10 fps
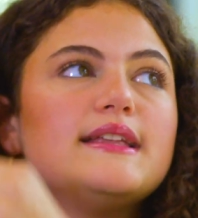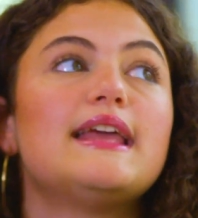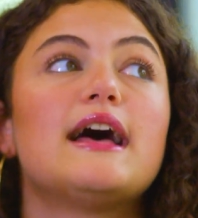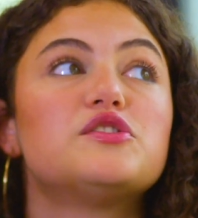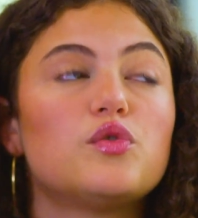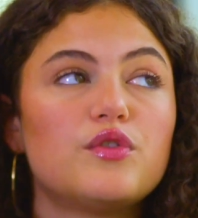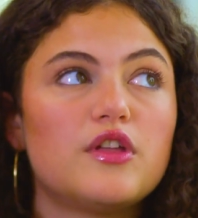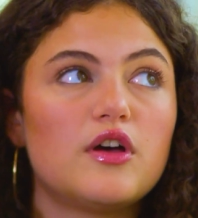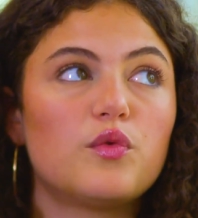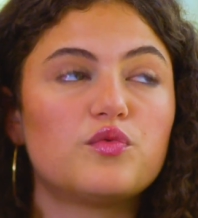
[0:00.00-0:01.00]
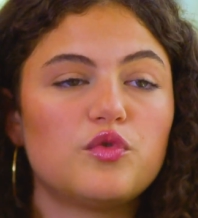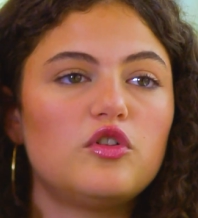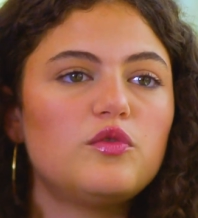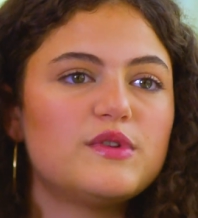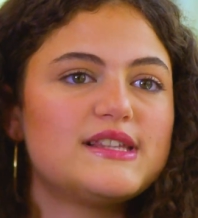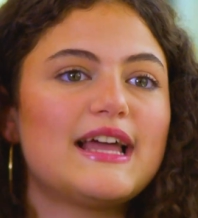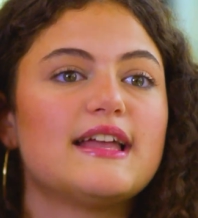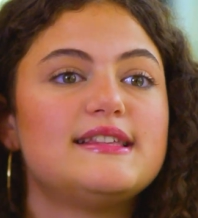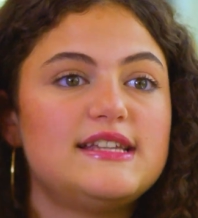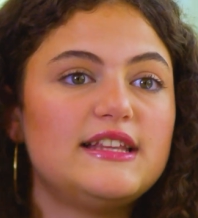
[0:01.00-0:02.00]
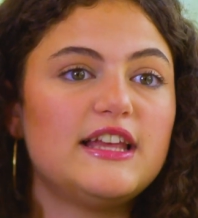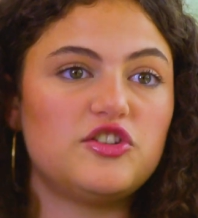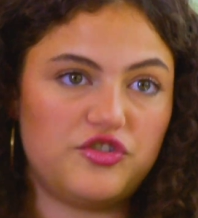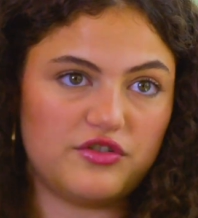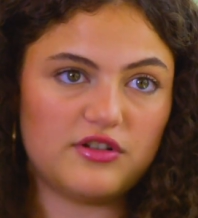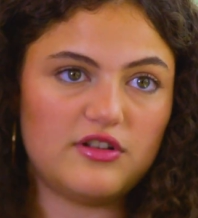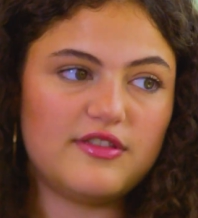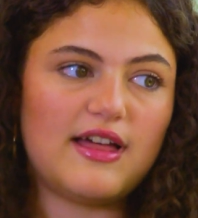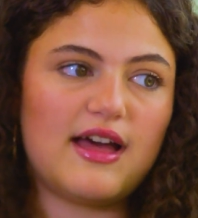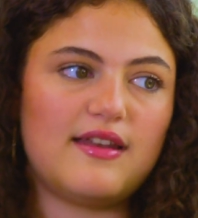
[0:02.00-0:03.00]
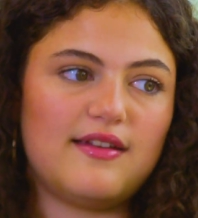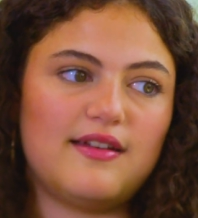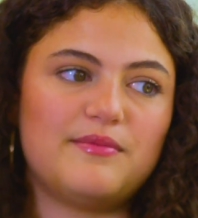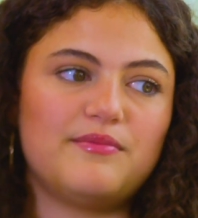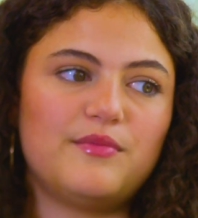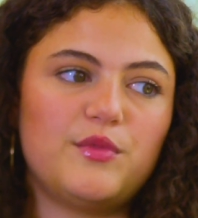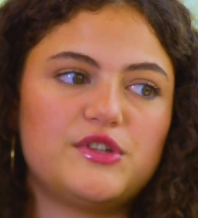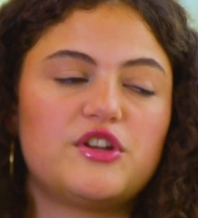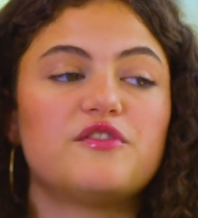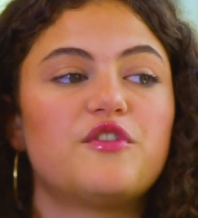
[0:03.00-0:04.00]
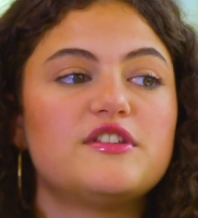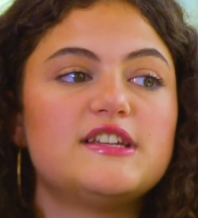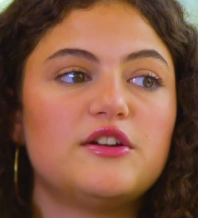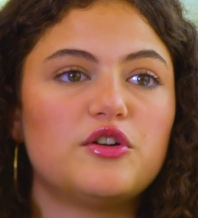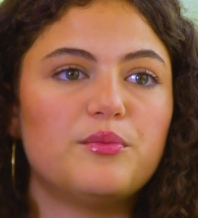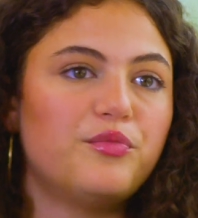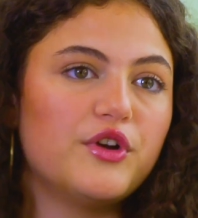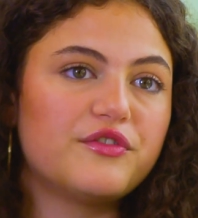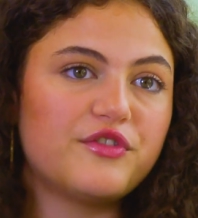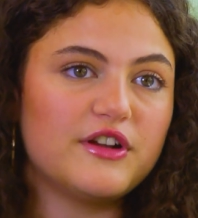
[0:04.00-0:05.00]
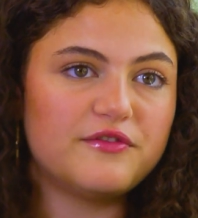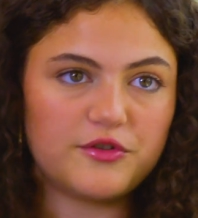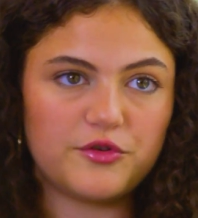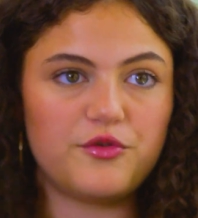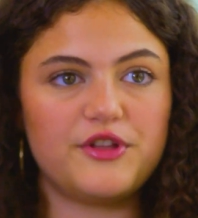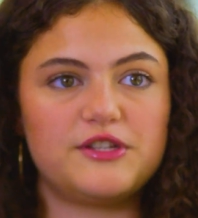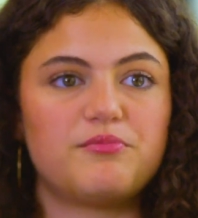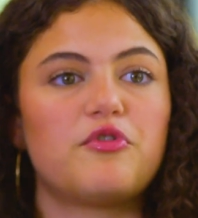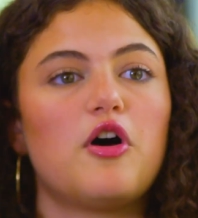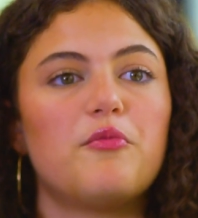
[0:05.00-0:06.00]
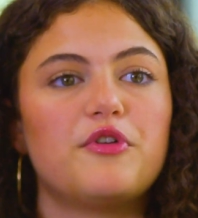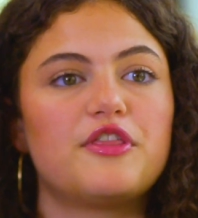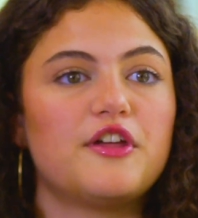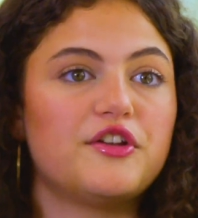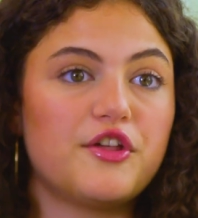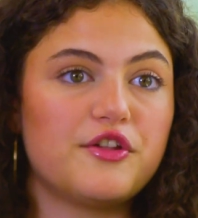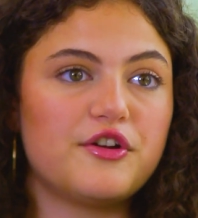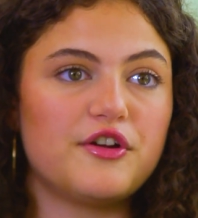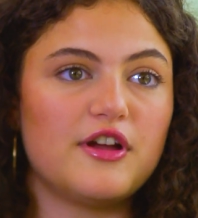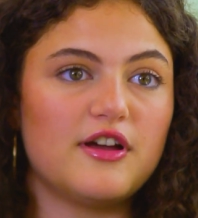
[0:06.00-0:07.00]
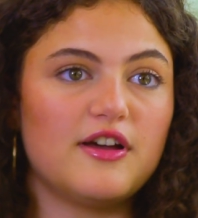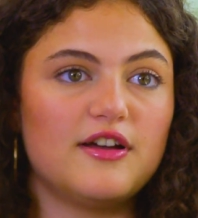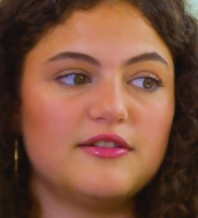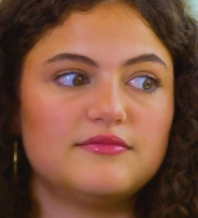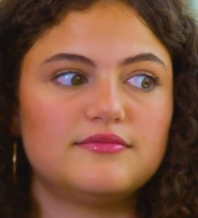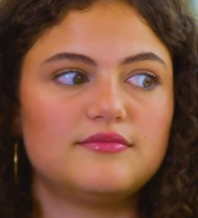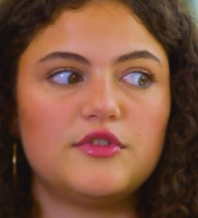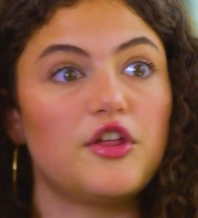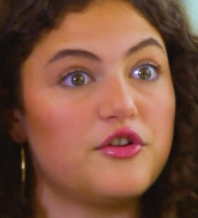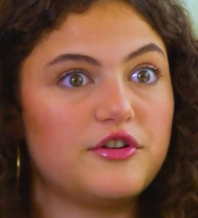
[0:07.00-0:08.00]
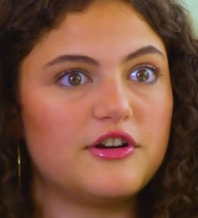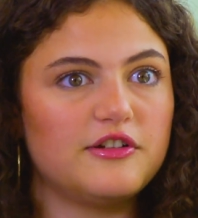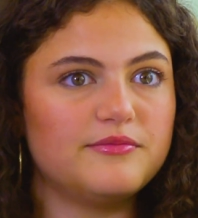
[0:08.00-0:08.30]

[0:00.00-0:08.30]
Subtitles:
Yeah, so the role was like a teenage girl that was confronting her boyfriend for going to prom with another girl.